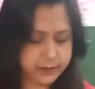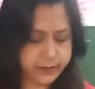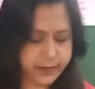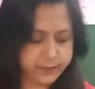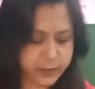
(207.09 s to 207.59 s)

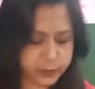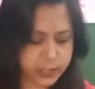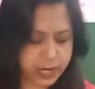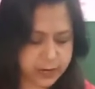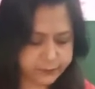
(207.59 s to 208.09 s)
Rainwater,
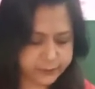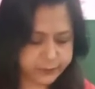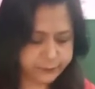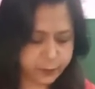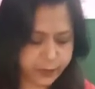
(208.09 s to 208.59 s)
after
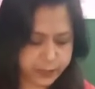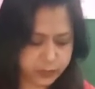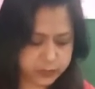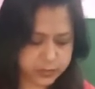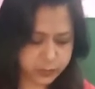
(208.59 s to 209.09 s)
falling
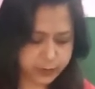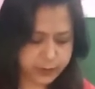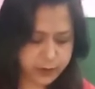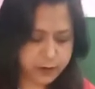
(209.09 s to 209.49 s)
on soil,